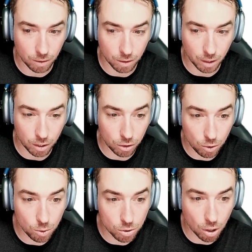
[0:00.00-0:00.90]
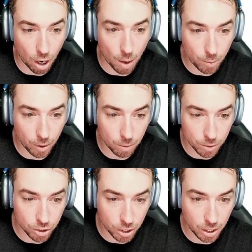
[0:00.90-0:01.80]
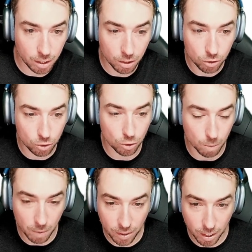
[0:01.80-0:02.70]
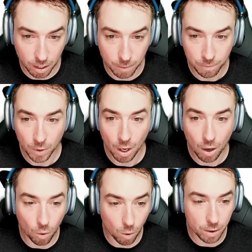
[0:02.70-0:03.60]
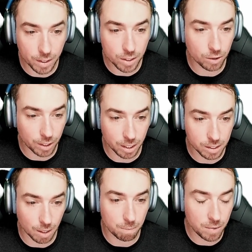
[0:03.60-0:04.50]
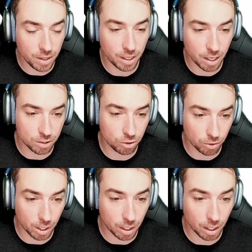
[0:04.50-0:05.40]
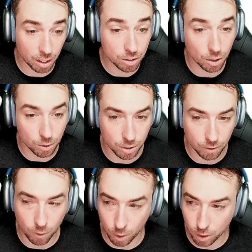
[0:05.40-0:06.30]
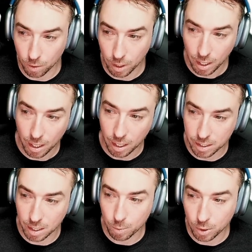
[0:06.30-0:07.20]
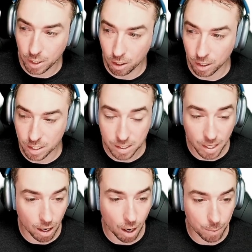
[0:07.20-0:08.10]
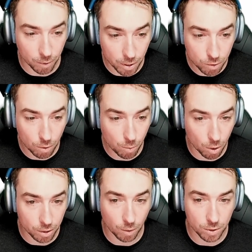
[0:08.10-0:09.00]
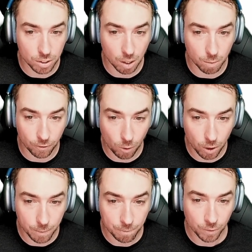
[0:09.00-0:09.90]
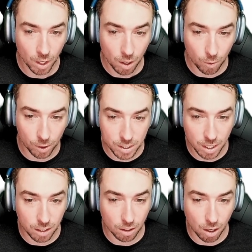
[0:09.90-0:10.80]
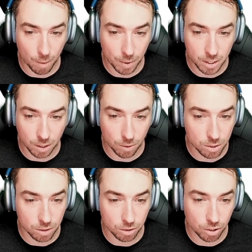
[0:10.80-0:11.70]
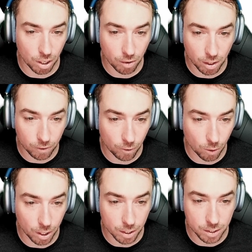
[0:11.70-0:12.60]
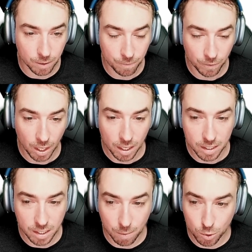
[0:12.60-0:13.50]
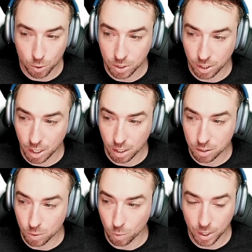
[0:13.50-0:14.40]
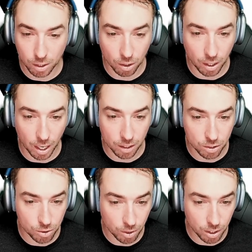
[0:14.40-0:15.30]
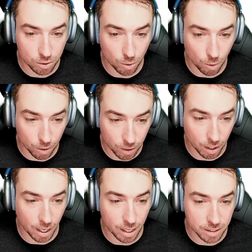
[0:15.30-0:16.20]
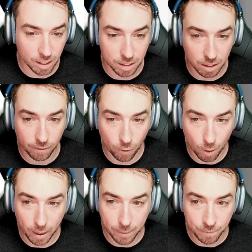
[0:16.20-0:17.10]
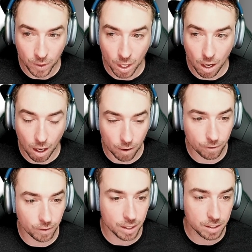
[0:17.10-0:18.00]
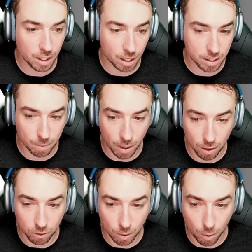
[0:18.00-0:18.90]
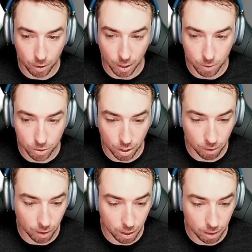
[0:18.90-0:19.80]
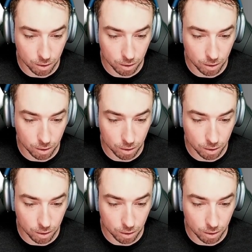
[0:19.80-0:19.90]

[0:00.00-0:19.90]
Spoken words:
like user operator machine to Mythic, or these are things that Mythic has created in this hosting for you. Example here is that operation report that we saw before. We can see comment, it was generated for us. Same sorts of things. We can look at strings or the XXD format of this XML report that was generated.